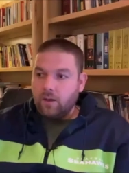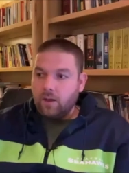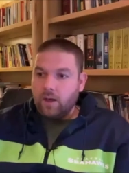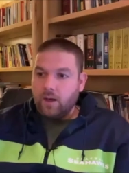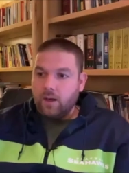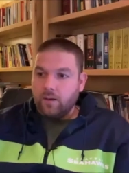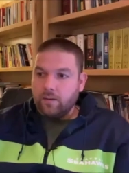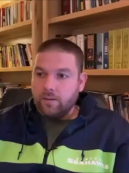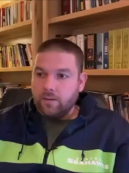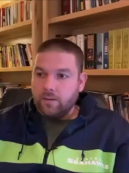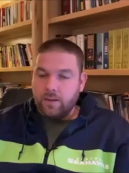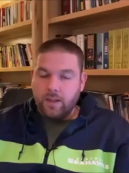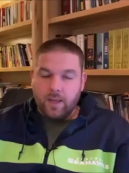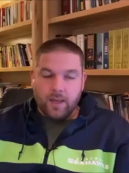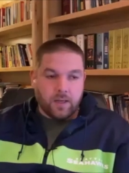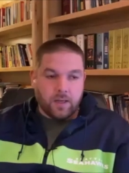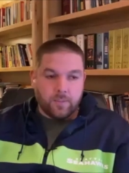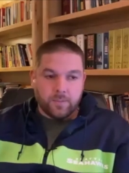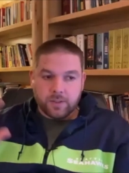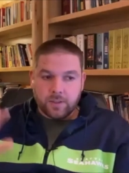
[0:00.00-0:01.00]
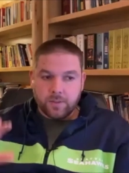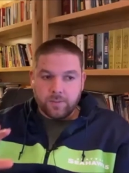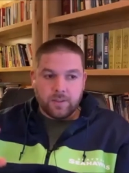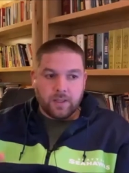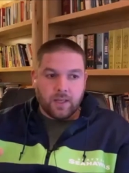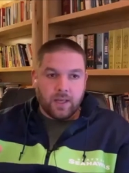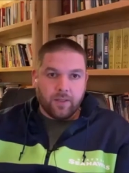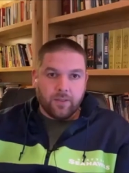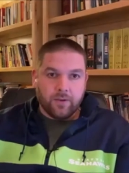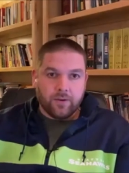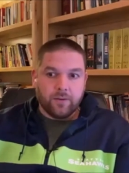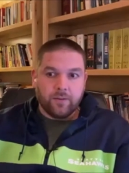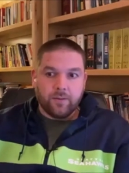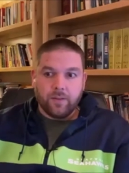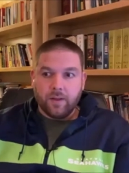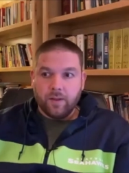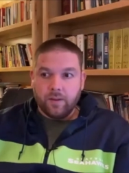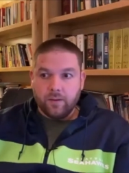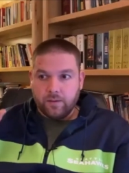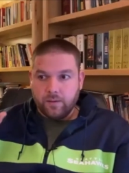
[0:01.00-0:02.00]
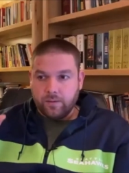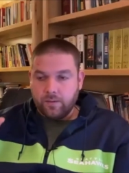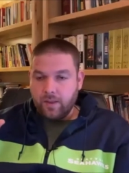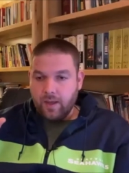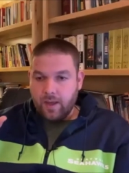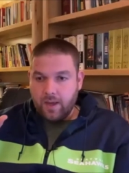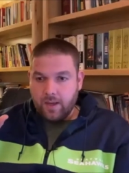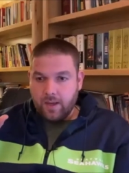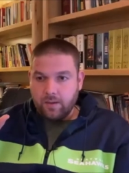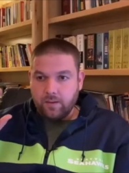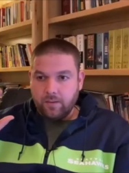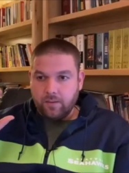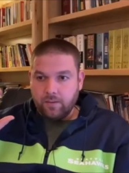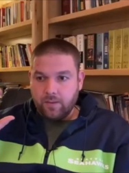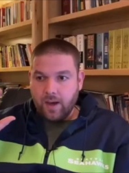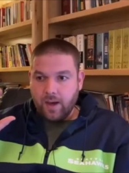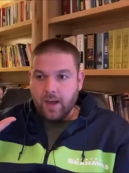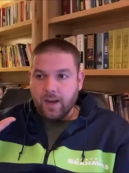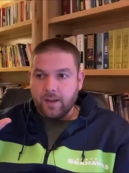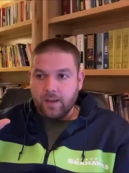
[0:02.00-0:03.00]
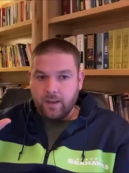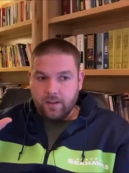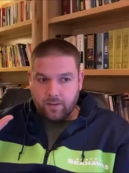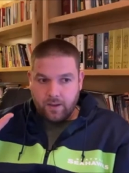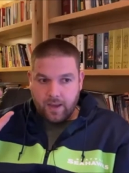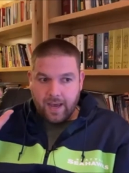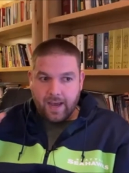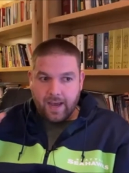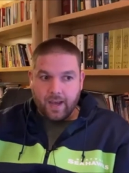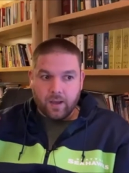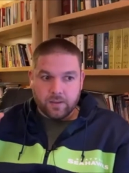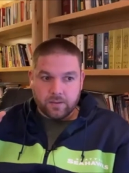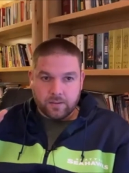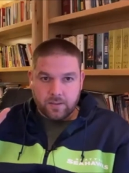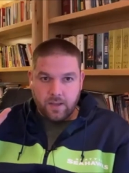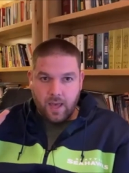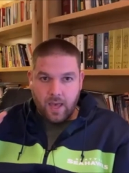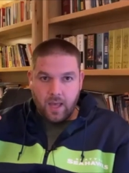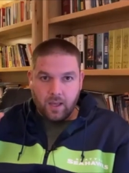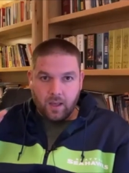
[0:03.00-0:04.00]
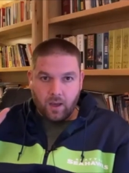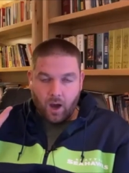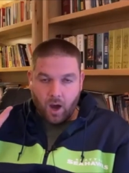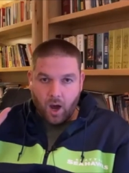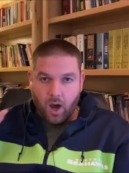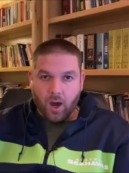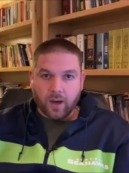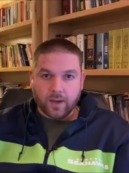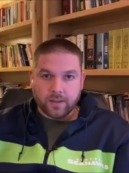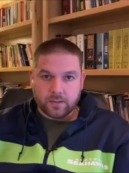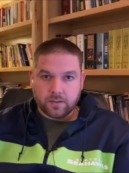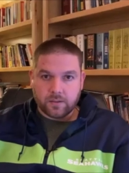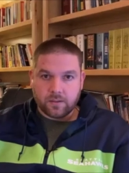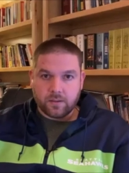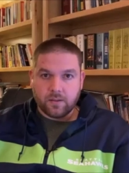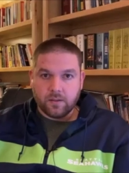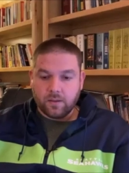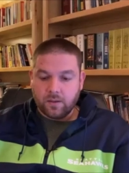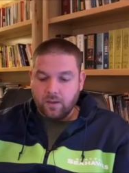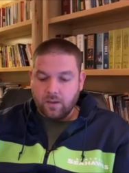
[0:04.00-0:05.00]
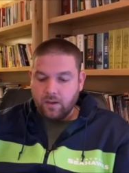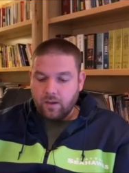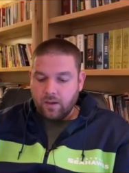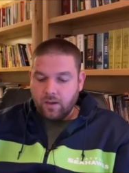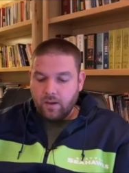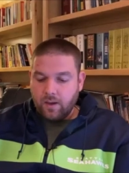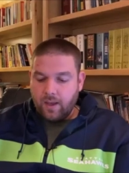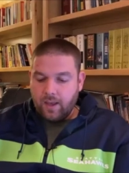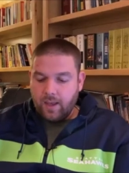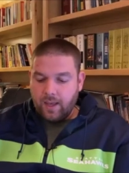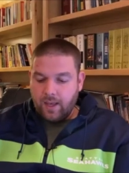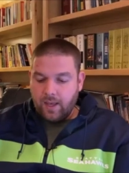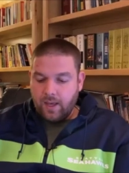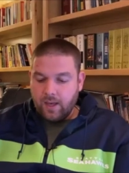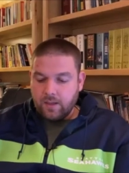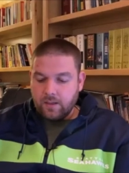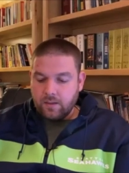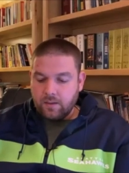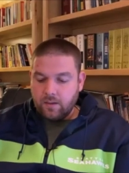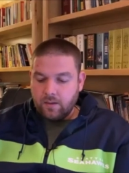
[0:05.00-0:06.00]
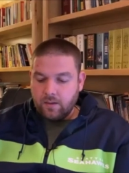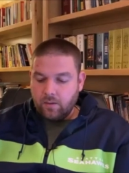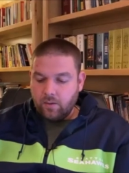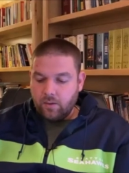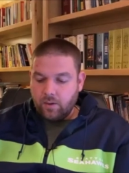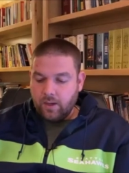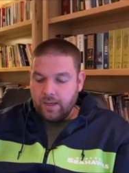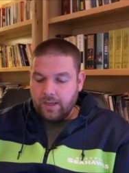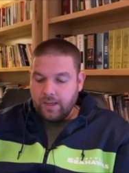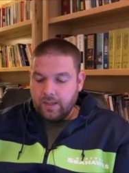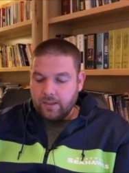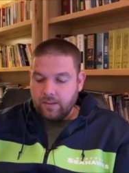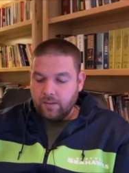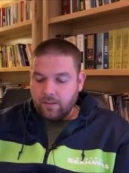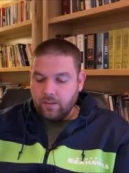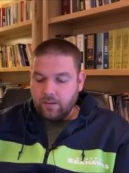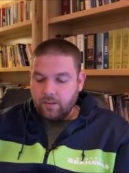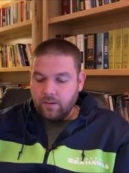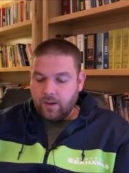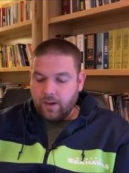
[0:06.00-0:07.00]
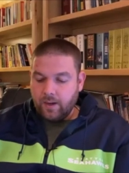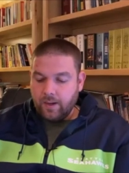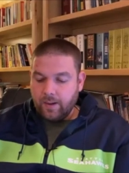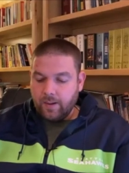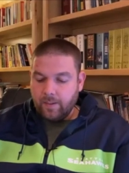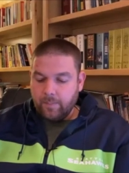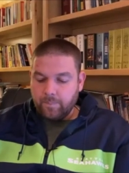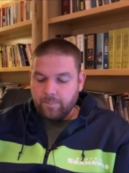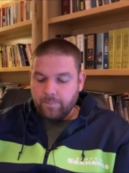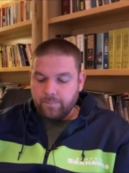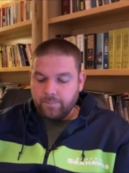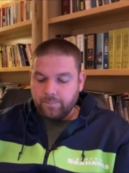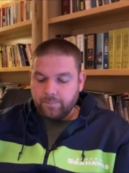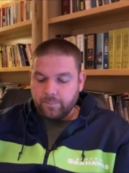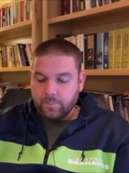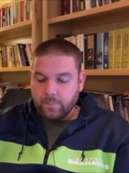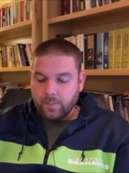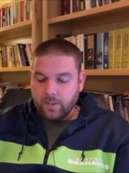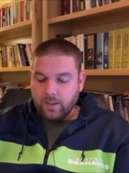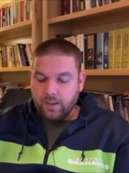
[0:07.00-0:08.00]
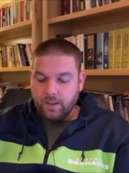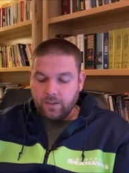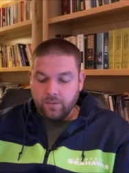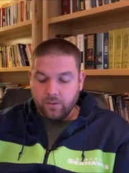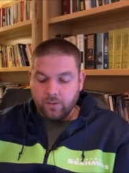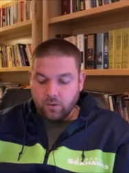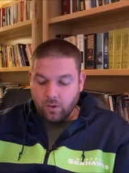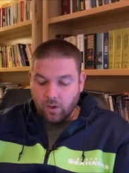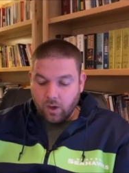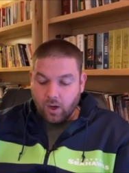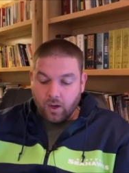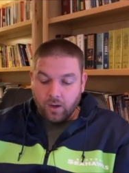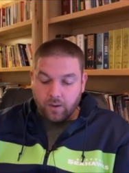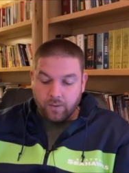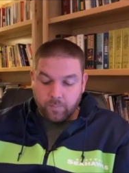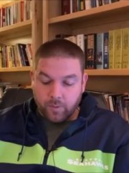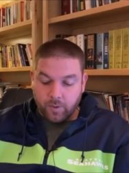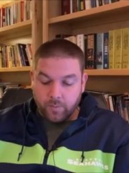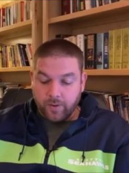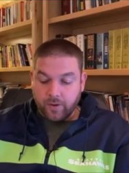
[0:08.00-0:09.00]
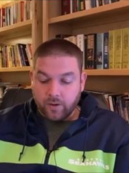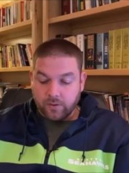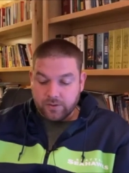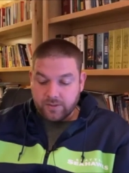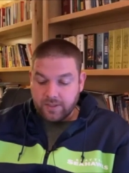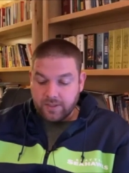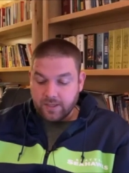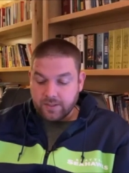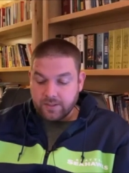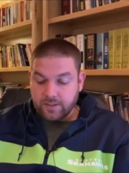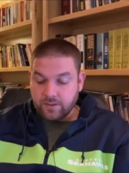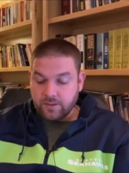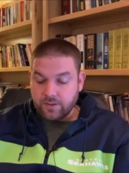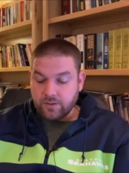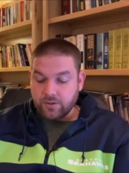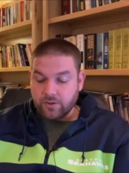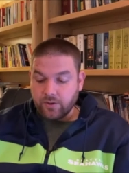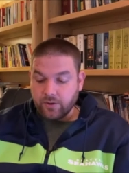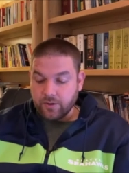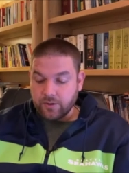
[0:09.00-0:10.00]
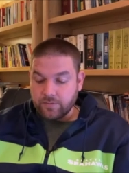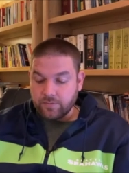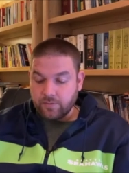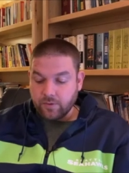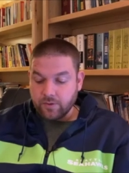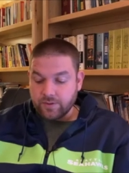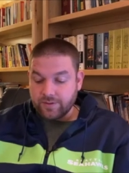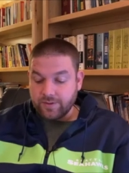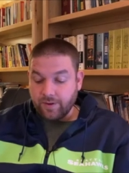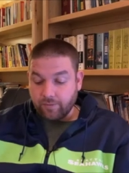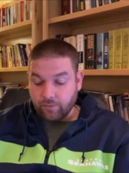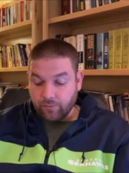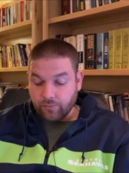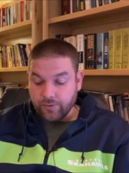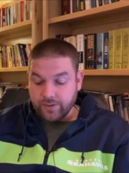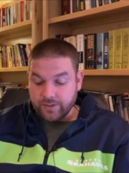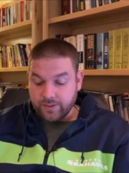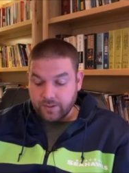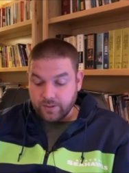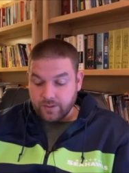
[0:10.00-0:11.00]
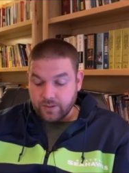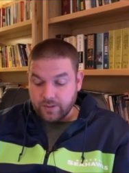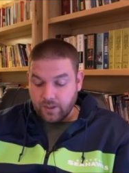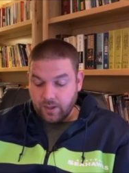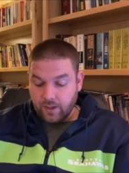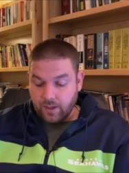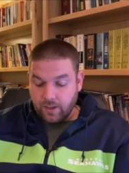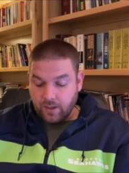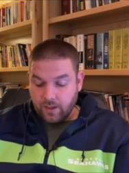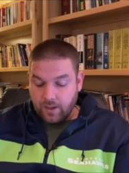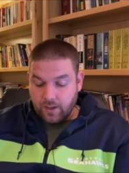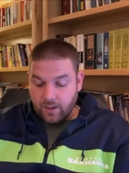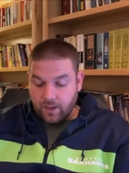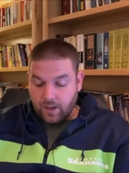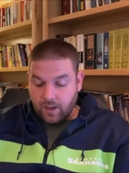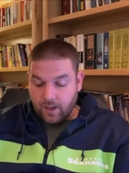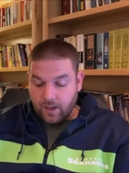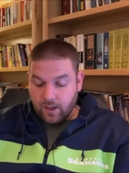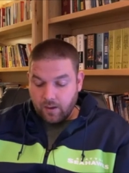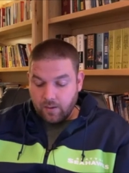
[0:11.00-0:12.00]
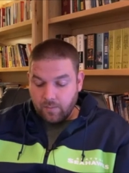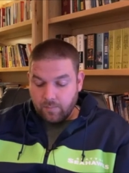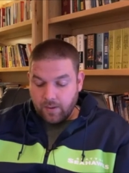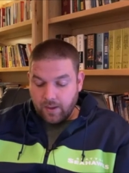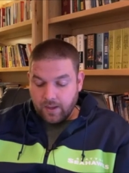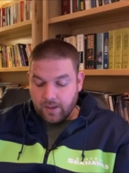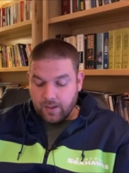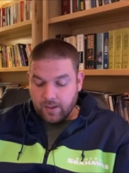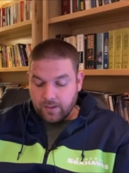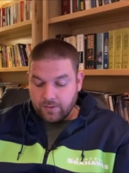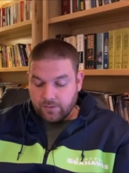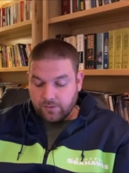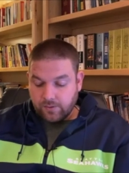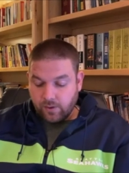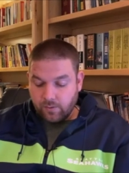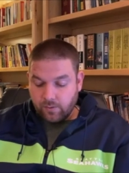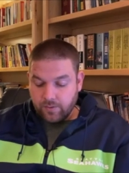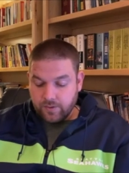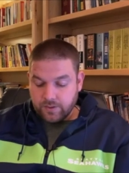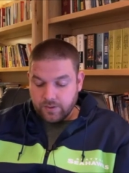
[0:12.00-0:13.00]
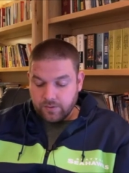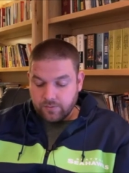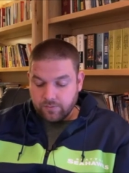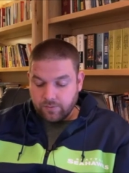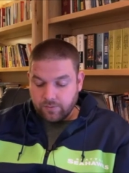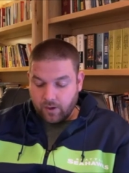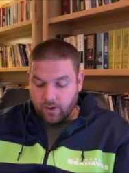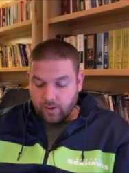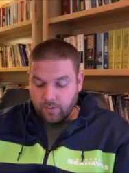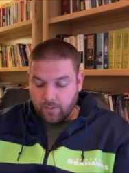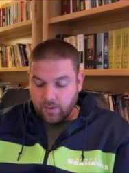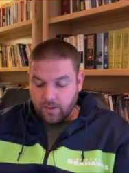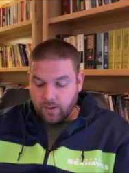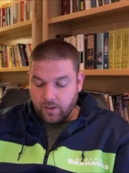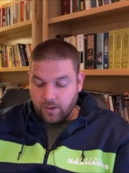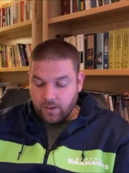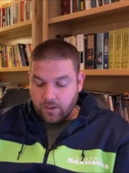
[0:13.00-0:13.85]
uh, they end up sleeping together, then that has a cost. And in um, in the law, premarital sex is discouraged for several reasons, um, and so this is from